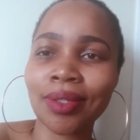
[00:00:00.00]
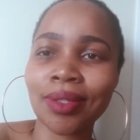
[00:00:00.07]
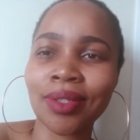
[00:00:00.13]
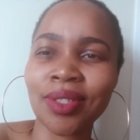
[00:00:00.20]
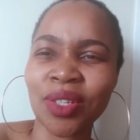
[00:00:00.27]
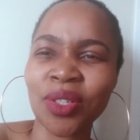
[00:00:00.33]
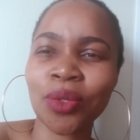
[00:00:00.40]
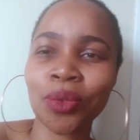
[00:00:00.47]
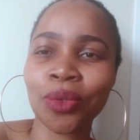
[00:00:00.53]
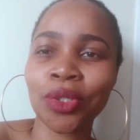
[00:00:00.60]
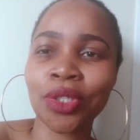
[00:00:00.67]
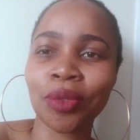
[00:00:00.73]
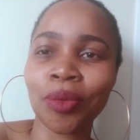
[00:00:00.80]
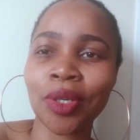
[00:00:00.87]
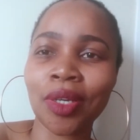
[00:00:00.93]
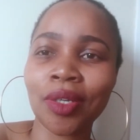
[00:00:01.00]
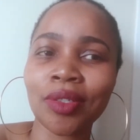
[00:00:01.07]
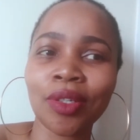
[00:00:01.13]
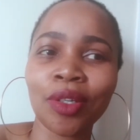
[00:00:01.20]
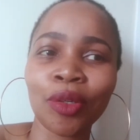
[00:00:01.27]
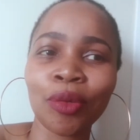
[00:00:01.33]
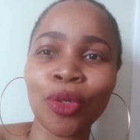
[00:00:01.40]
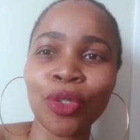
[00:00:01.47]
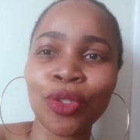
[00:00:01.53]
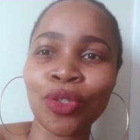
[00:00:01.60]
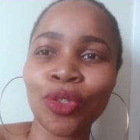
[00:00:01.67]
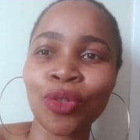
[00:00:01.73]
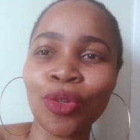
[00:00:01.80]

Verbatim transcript: is excruciating because you